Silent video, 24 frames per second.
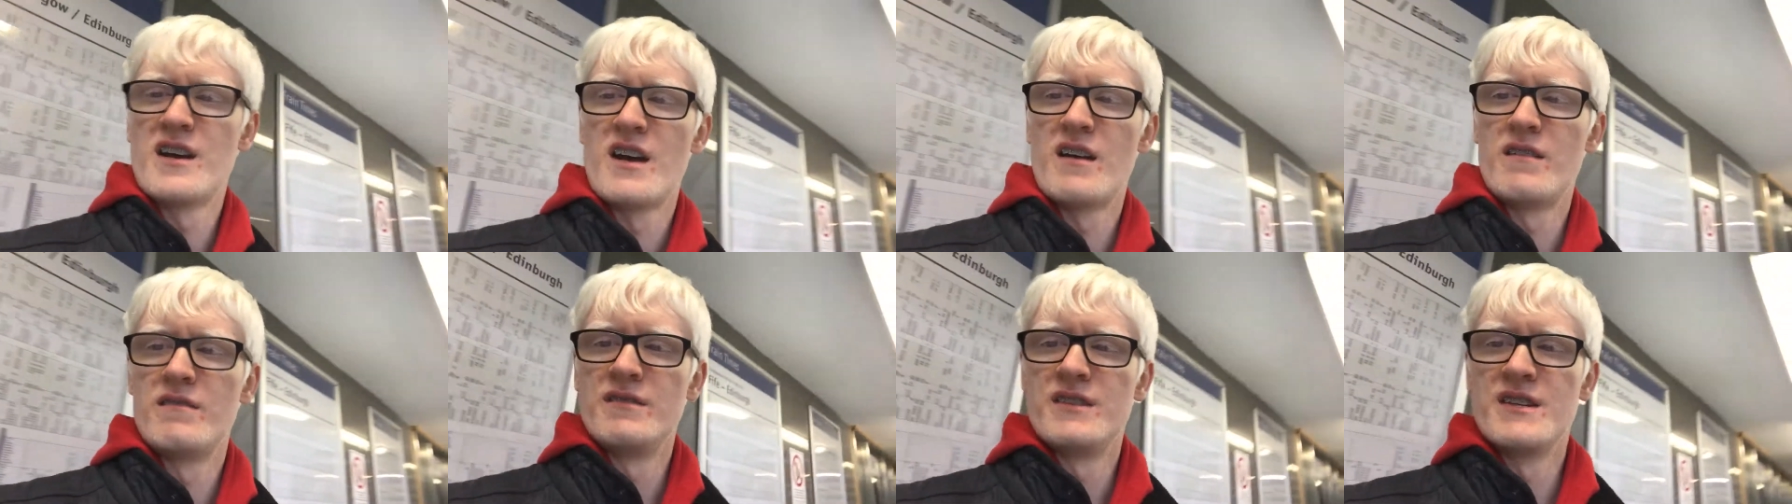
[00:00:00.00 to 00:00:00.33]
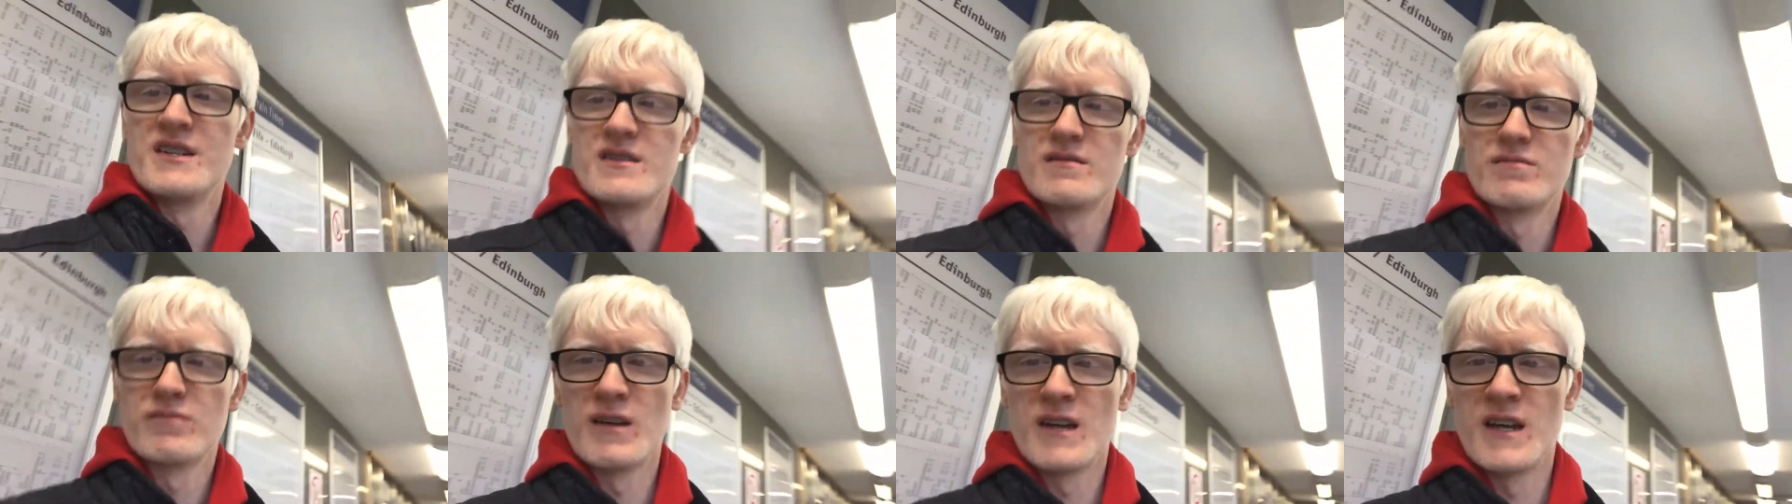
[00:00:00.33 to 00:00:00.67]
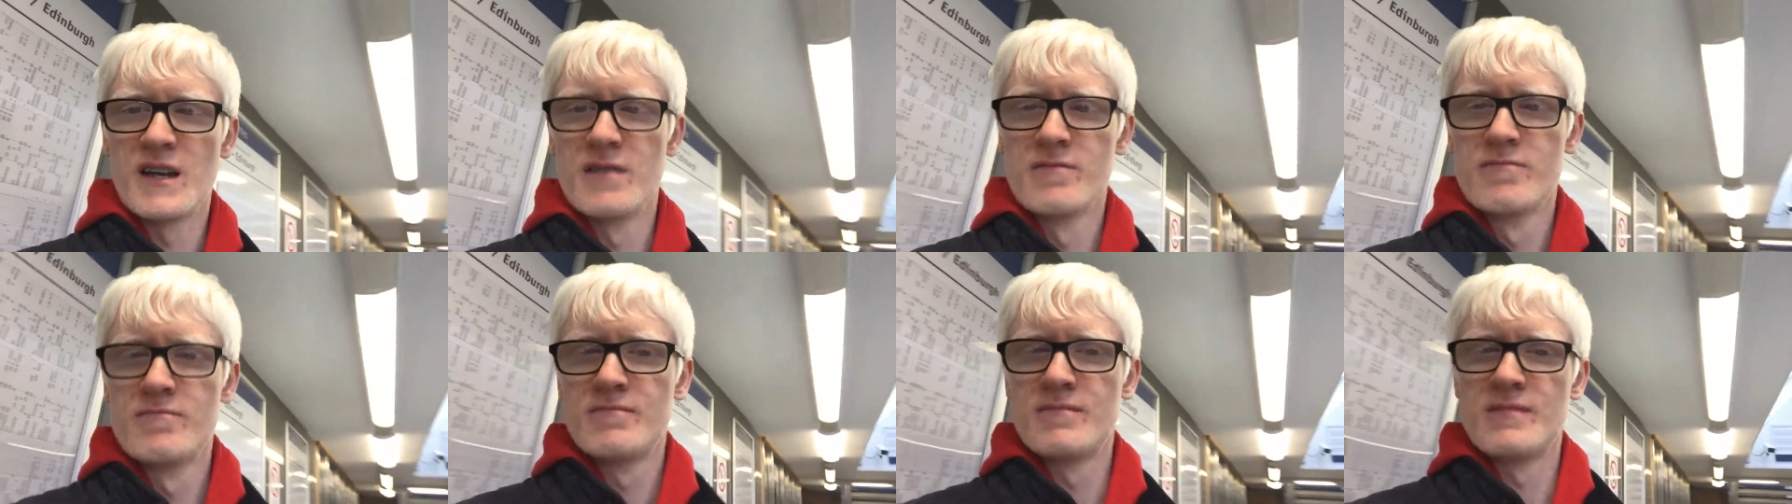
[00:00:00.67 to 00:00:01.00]
out this way
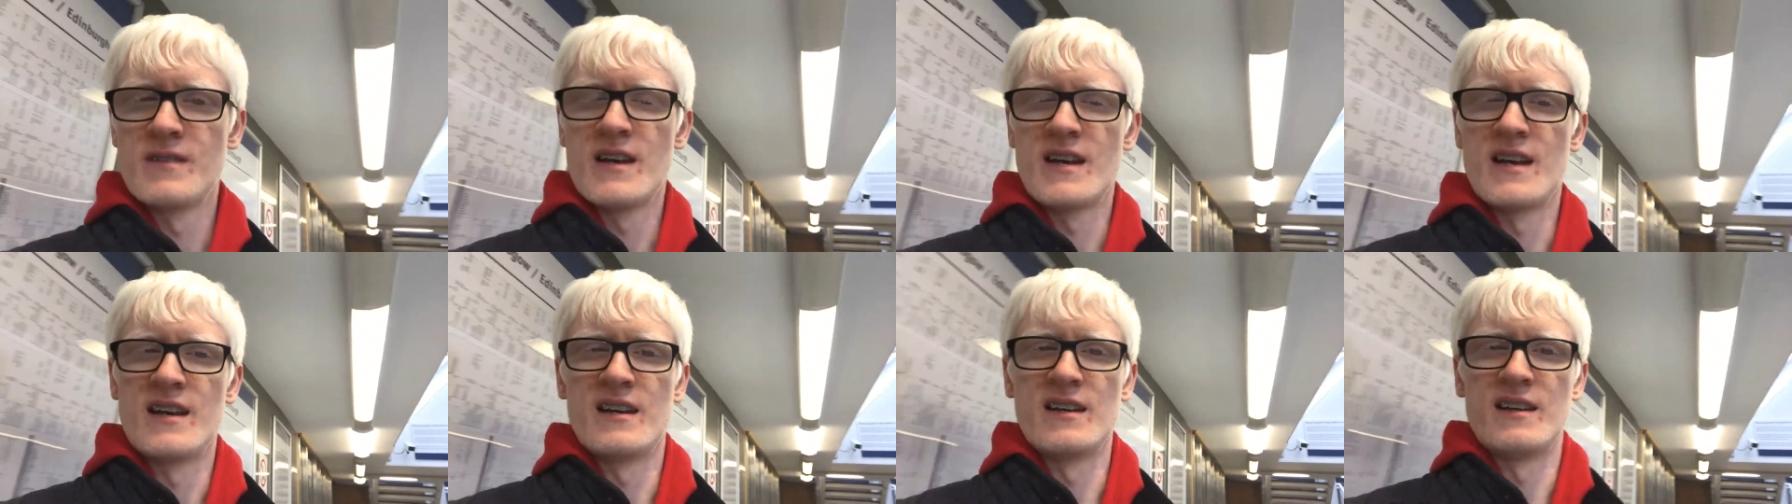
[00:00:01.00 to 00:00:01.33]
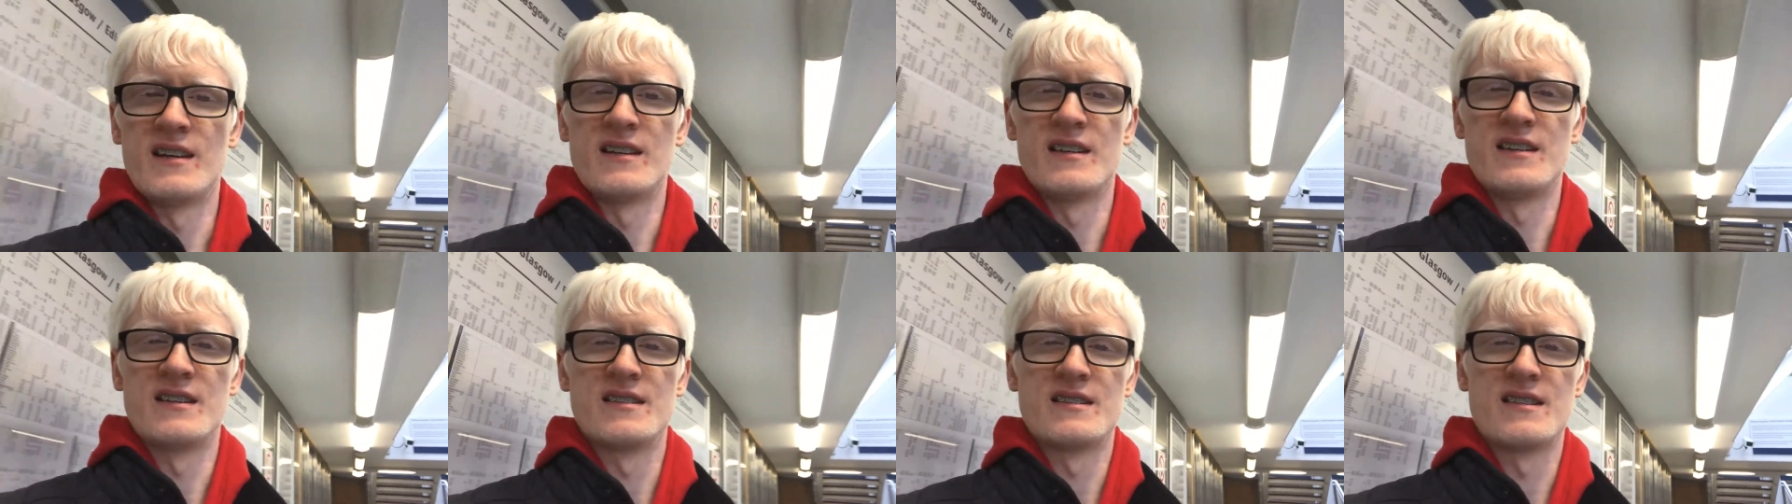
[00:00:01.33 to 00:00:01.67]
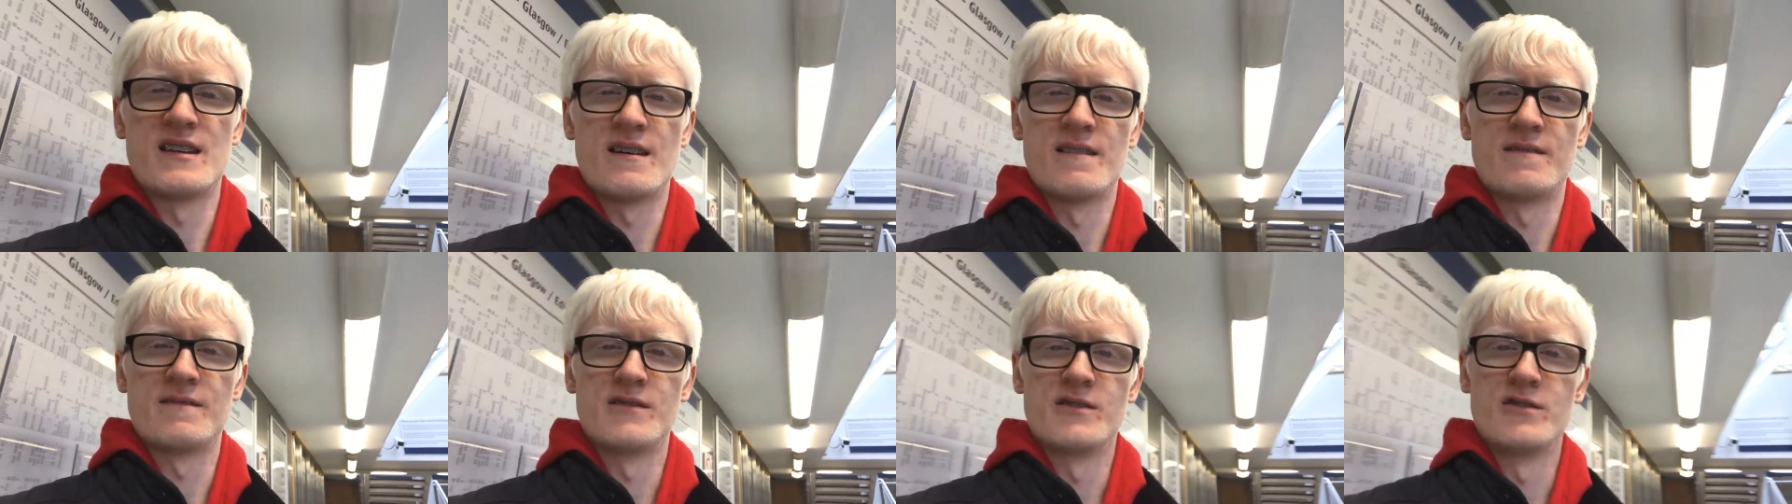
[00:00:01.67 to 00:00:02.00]
this
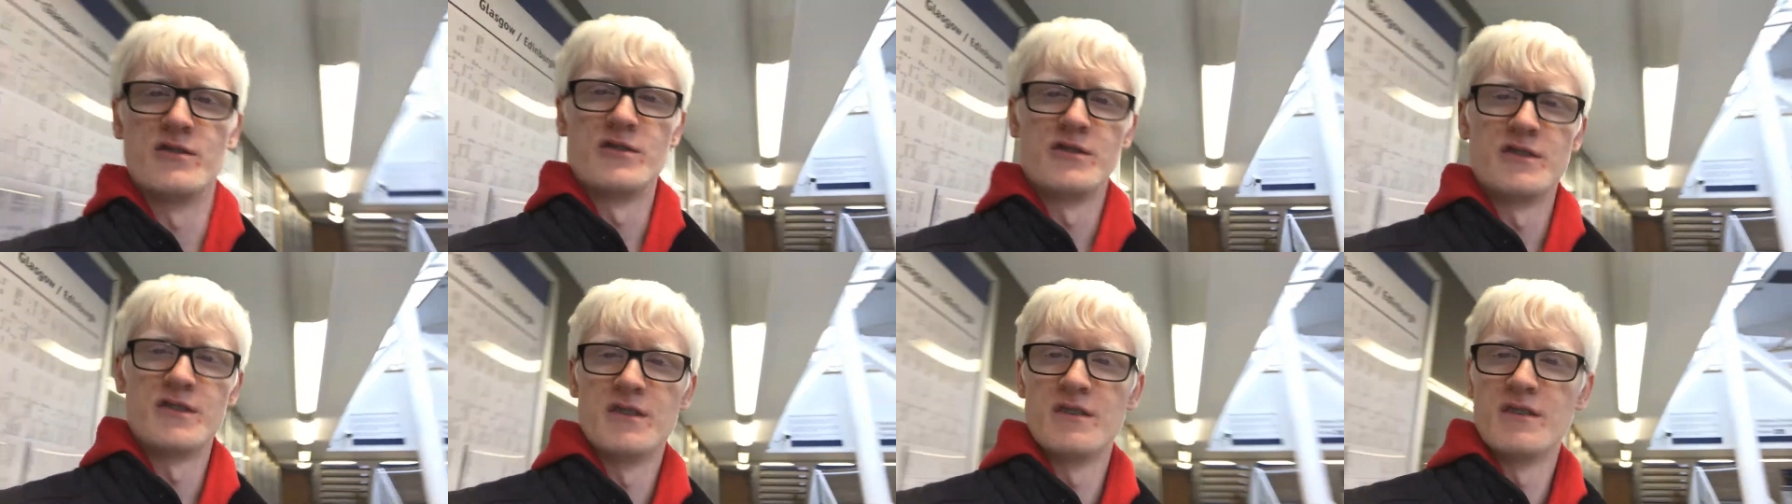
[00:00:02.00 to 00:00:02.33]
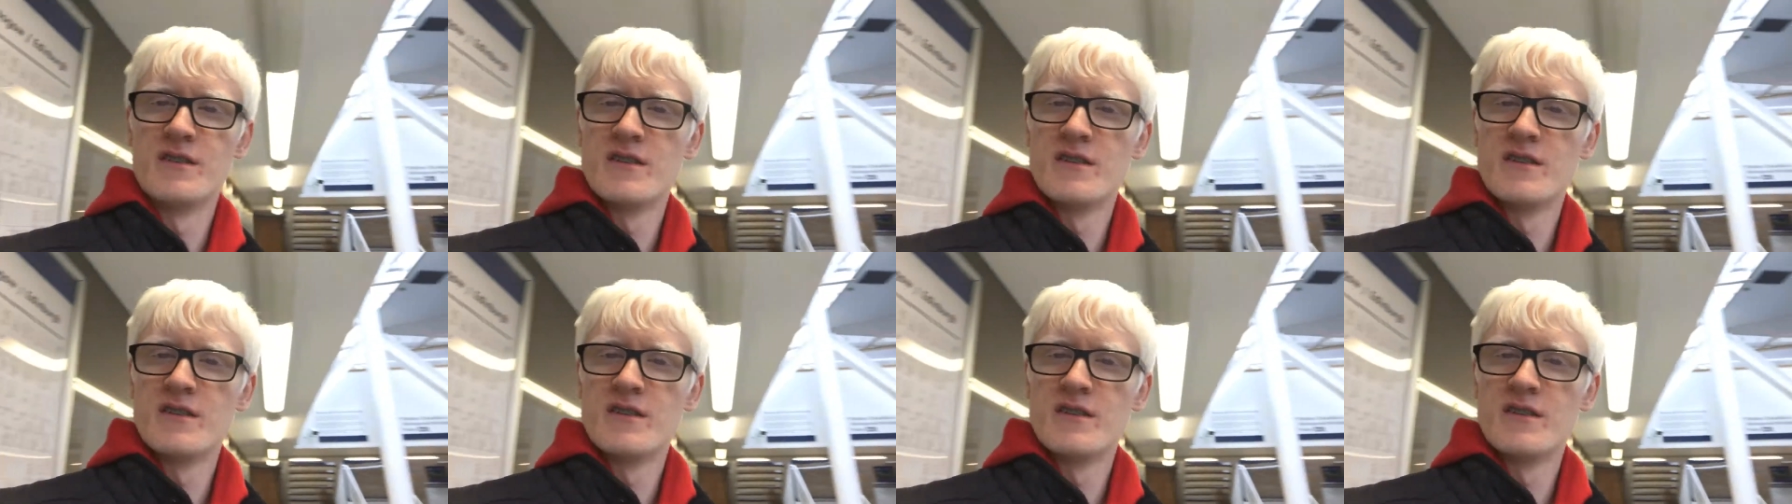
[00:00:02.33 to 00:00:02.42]
afternoon.